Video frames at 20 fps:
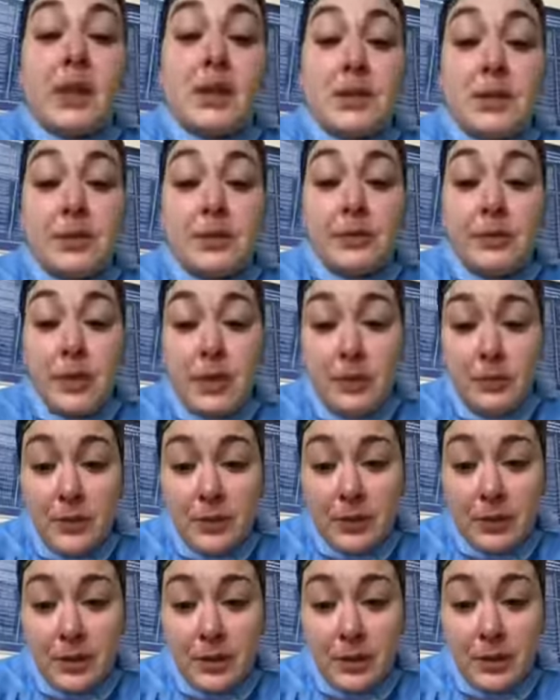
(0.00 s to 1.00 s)
So if
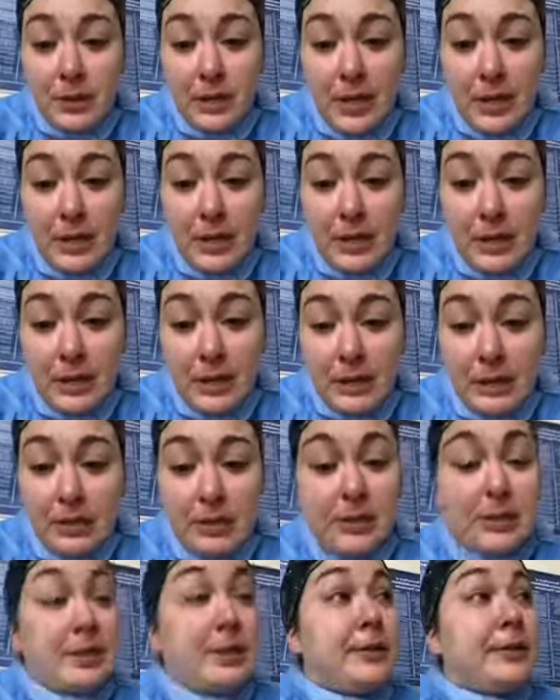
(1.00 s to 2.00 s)
anyone's got any
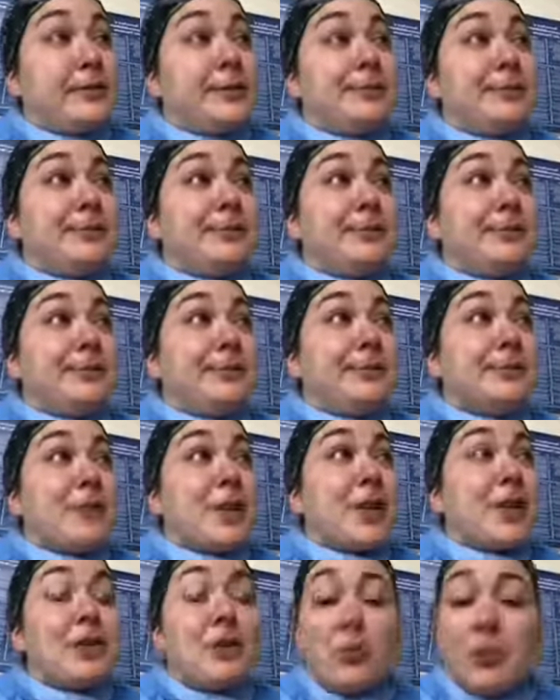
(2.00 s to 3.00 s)
idea
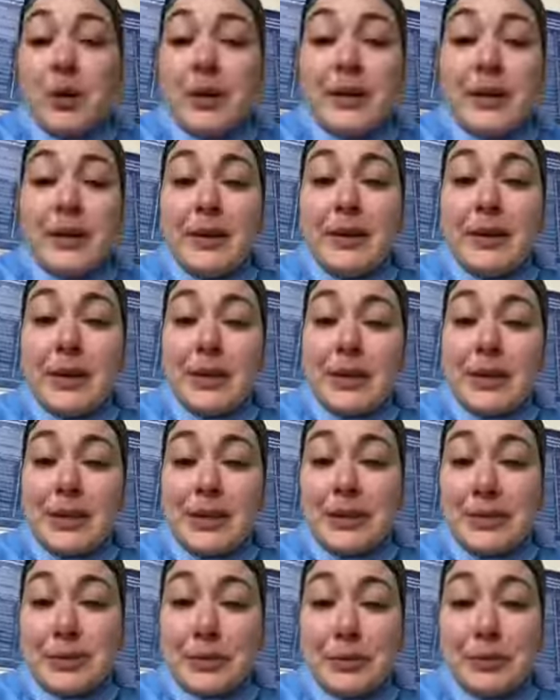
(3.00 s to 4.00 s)
what the hell I
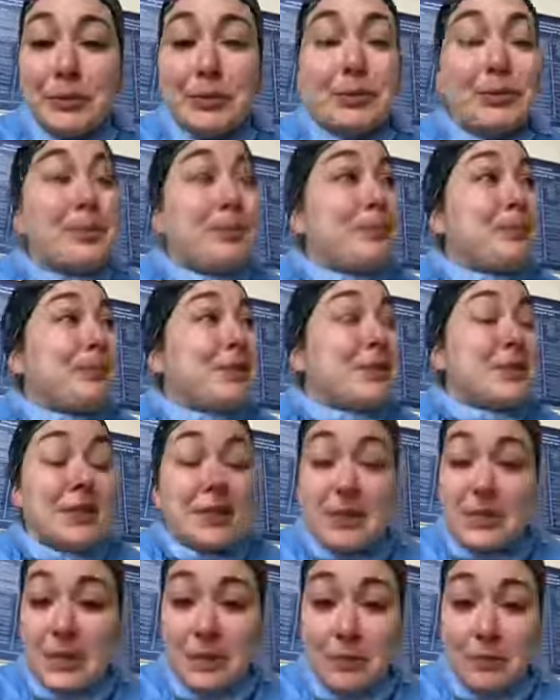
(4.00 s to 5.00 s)
can do
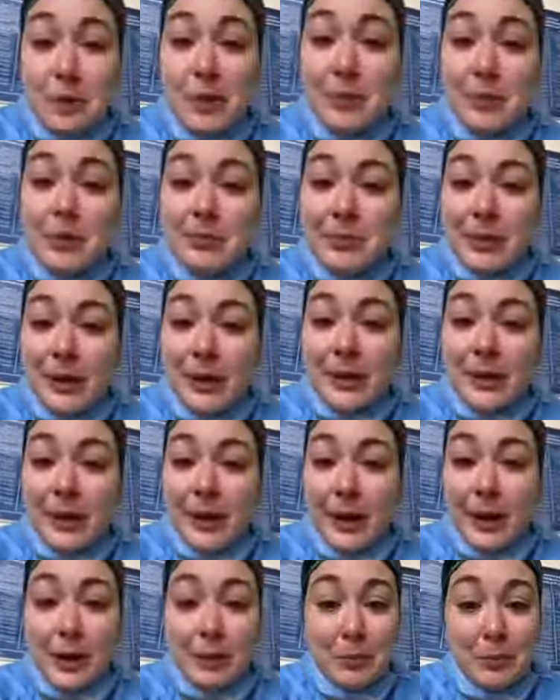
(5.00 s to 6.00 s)
to save my one black
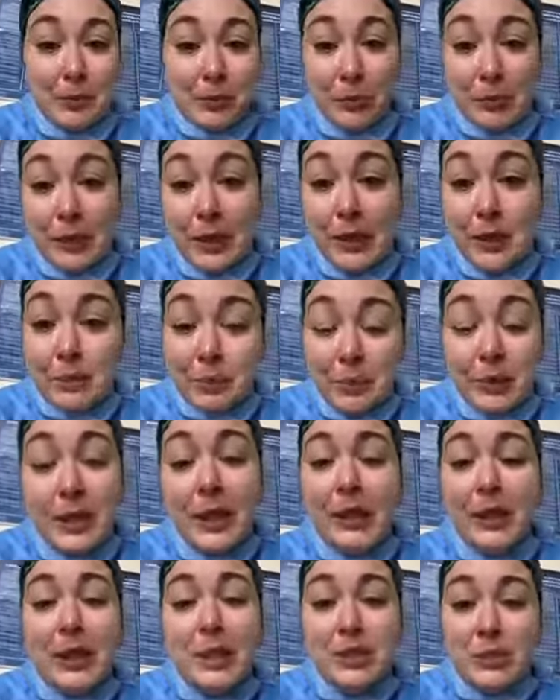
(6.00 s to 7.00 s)
guy before they
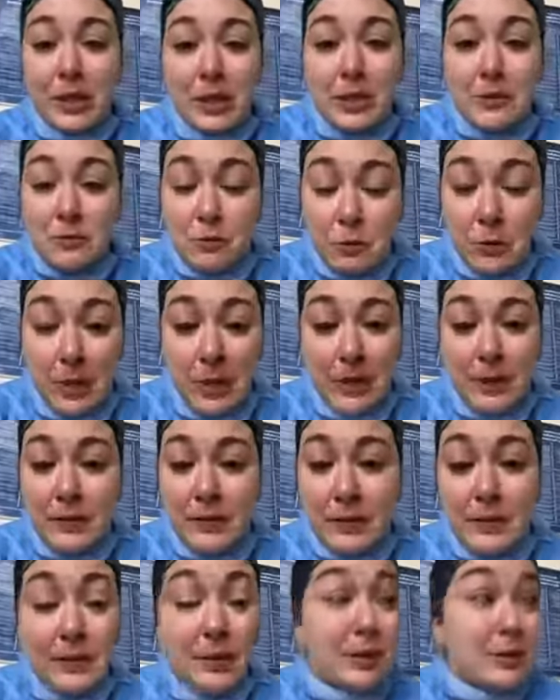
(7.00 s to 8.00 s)
completely transfer me out of
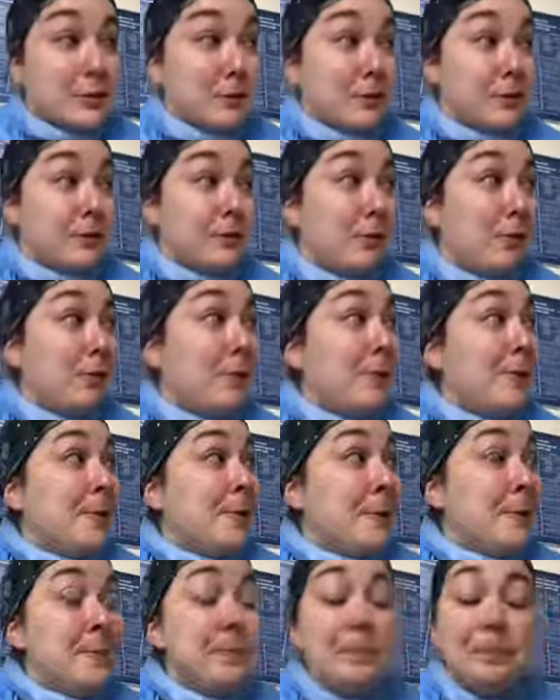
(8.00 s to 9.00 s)
this hospital,
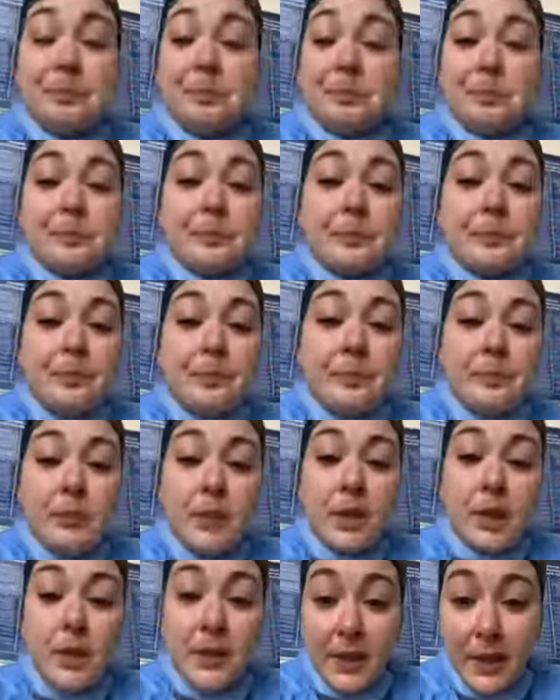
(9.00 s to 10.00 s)

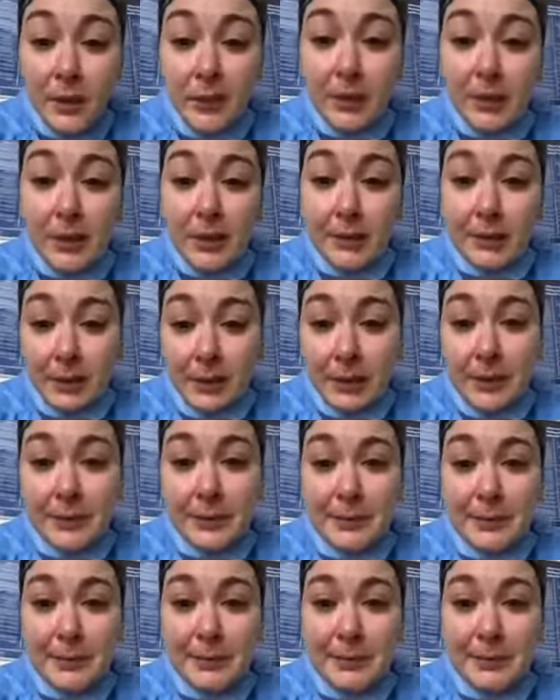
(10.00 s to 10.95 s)
that would be great.